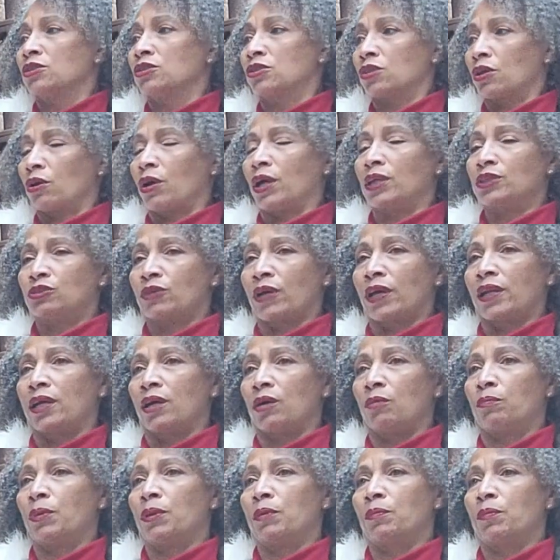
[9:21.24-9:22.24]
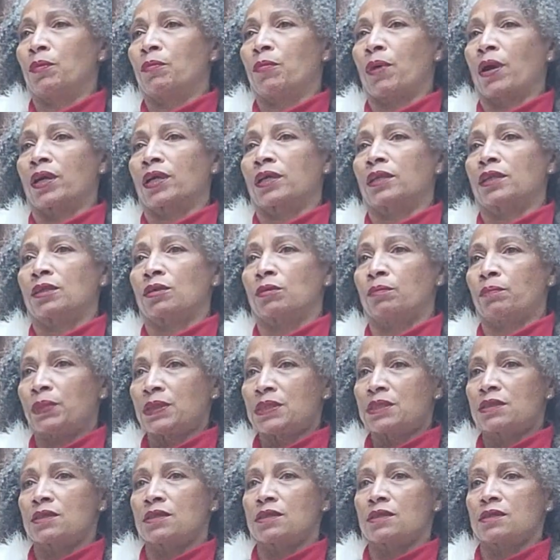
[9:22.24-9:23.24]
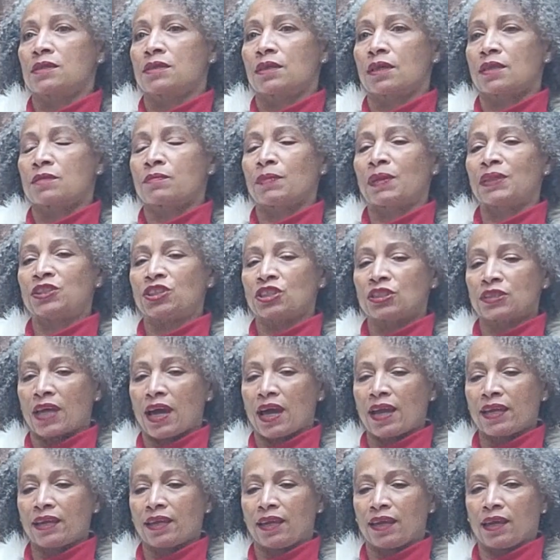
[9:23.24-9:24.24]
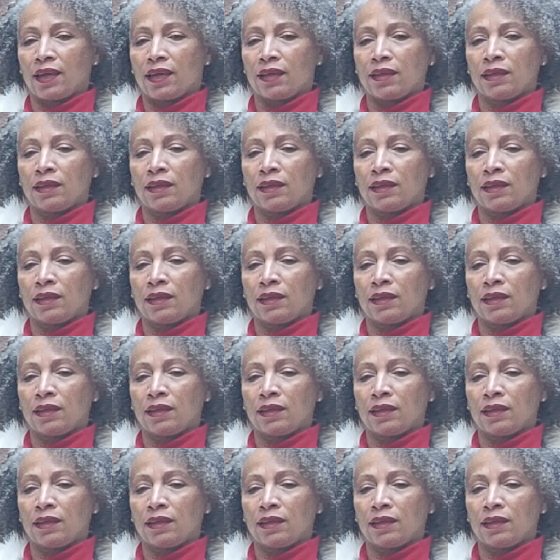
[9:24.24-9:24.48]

So I try to help people market their business as much as I can,